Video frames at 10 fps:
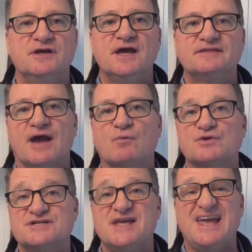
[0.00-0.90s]
that we're
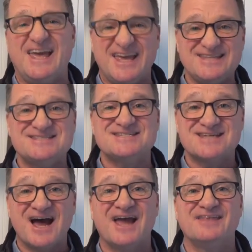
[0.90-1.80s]
seeing
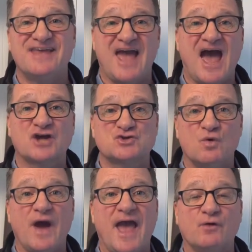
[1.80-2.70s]
inside the
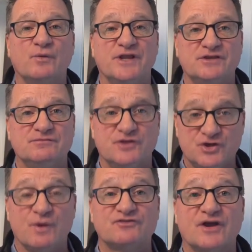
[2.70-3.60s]
actual equity, the
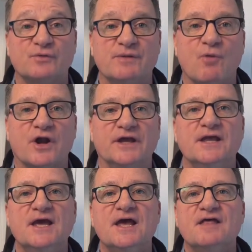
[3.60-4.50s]
US equity market.
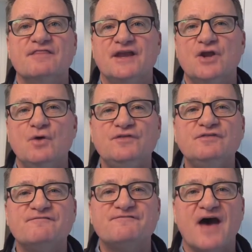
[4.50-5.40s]
They note that
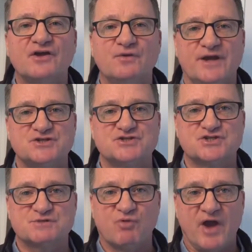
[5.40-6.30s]
the valuation
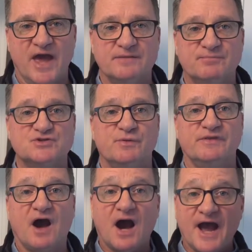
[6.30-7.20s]
spread between
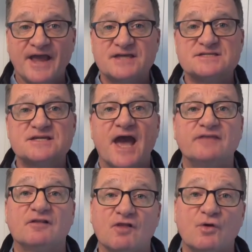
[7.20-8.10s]
the highest
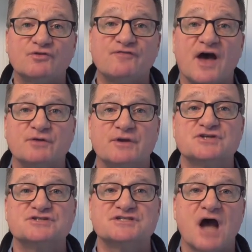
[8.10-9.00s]
and the lowest
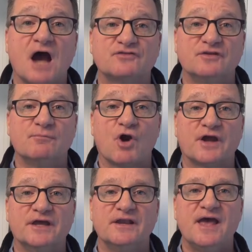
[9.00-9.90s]
valuation stocks in the
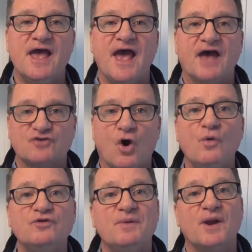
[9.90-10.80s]
market has
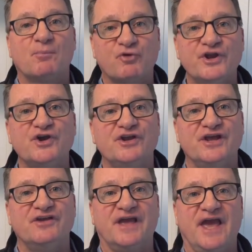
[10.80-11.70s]
always been a pretty good
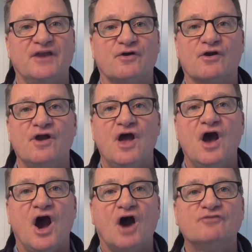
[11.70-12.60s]
indicator
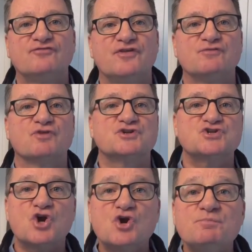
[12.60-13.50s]
of the
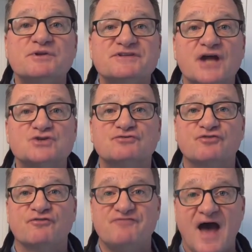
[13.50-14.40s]
return potential
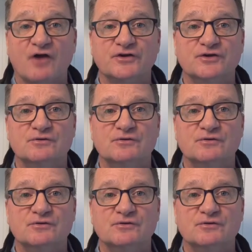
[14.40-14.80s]
for value,